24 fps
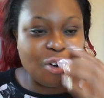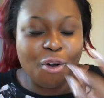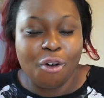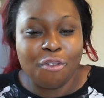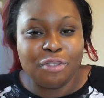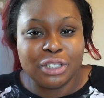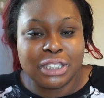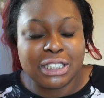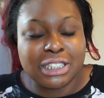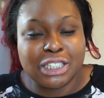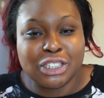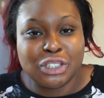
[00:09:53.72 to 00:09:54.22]

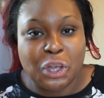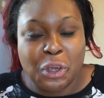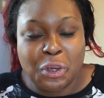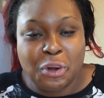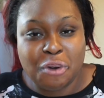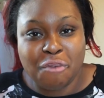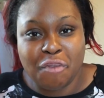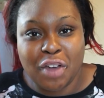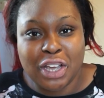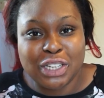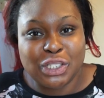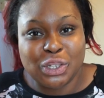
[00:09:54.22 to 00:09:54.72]
Obviously there's no
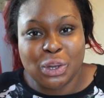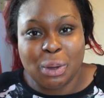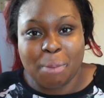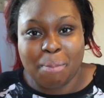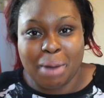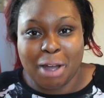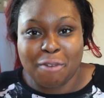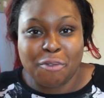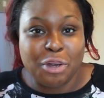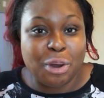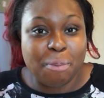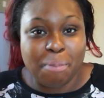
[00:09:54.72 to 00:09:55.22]
university on
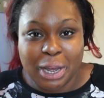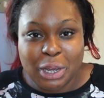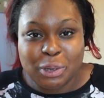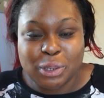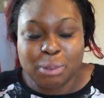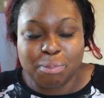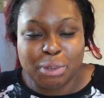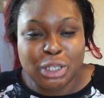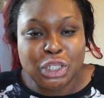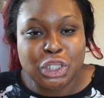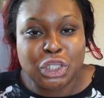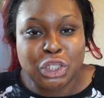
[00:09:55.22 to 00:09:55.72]
my road, but he
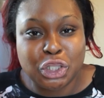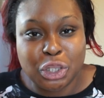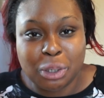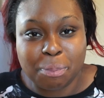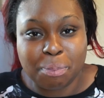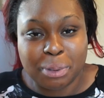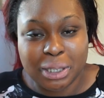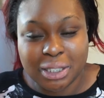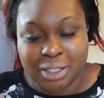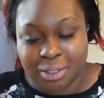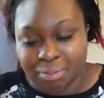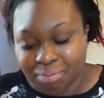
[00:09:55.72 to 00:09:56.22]
was being
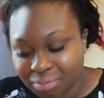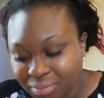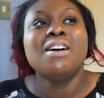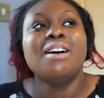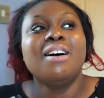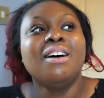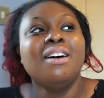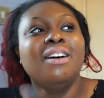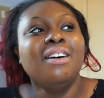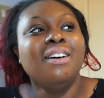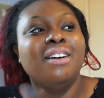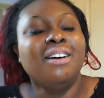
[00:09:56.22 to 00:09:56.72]
stupid.
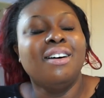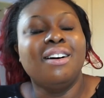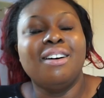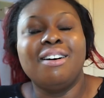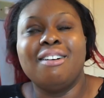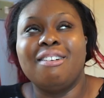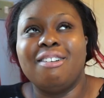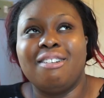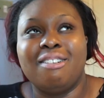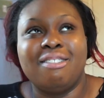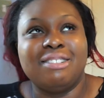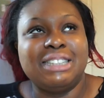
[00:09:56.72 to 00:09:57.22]

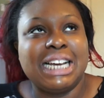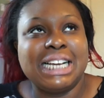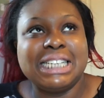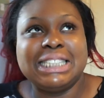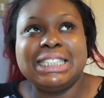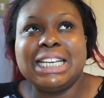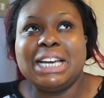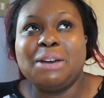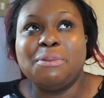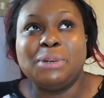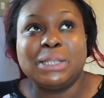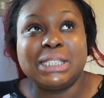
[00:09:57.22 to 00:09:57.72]
Oh,
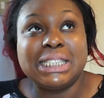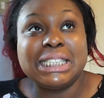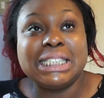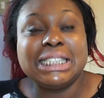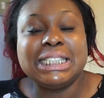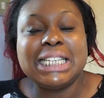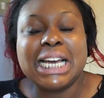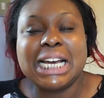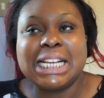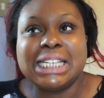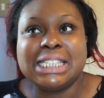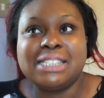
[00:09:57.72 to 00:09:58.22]
that day was
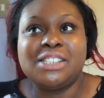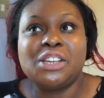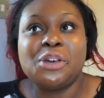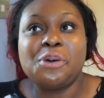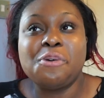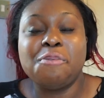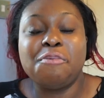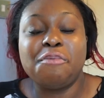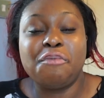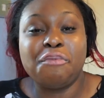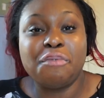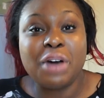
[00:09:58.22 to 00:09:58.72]
intense.
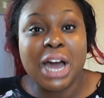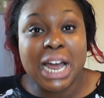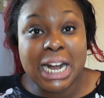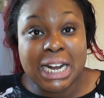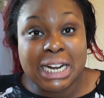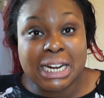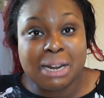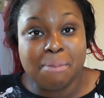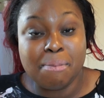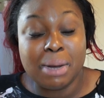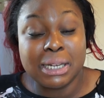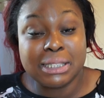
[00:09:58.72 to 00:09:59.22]
So
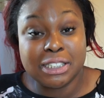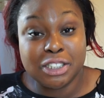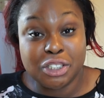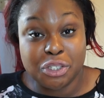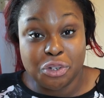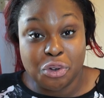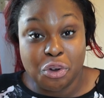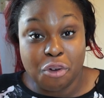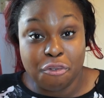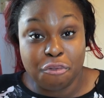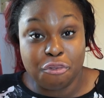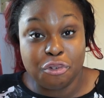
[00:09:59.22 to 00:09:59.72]
finally my
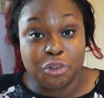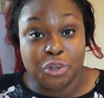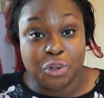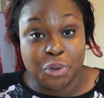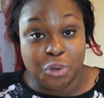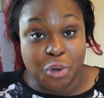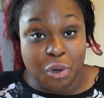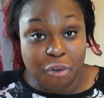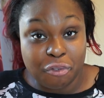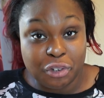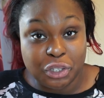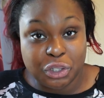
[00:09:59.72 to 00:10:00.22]
sister got through to
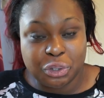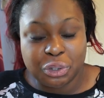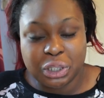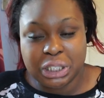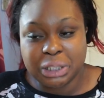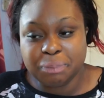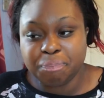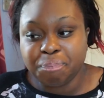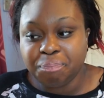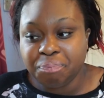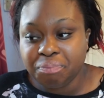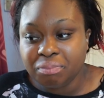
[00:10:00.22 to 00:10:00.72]

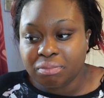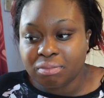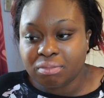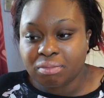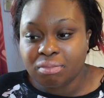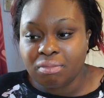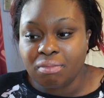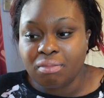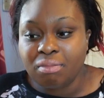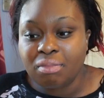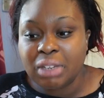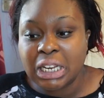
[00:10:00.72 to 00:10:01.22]
Coventry.
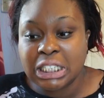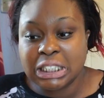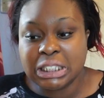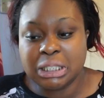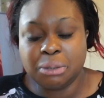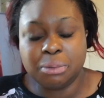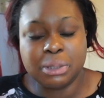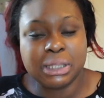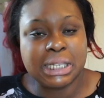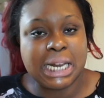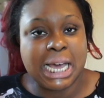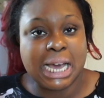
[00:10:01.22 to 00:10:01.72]

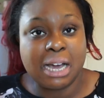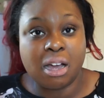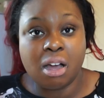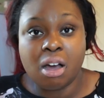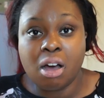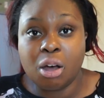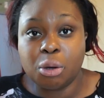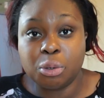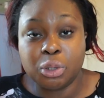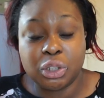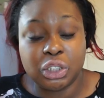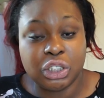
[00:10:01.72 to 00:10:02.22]
She was like,
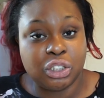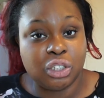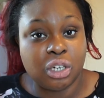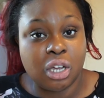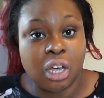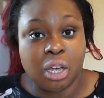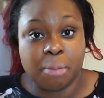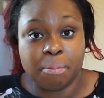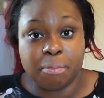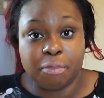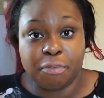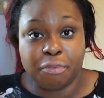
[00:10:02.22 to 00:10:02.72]
oh, she's
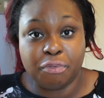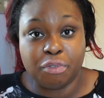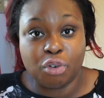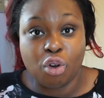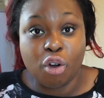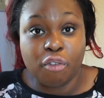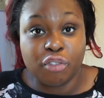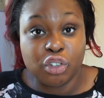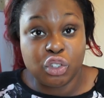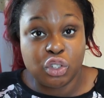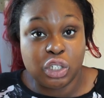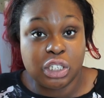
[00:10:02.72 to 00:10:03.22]

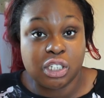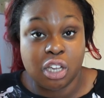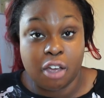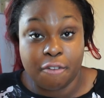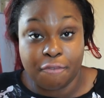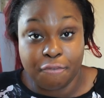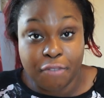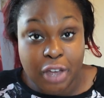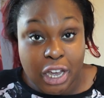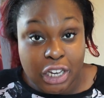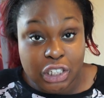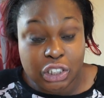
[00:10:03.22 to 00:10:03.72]
Coventry is
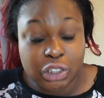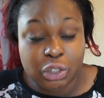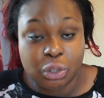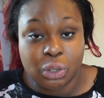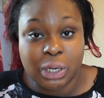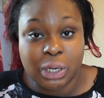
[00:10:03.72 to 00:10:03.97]
her first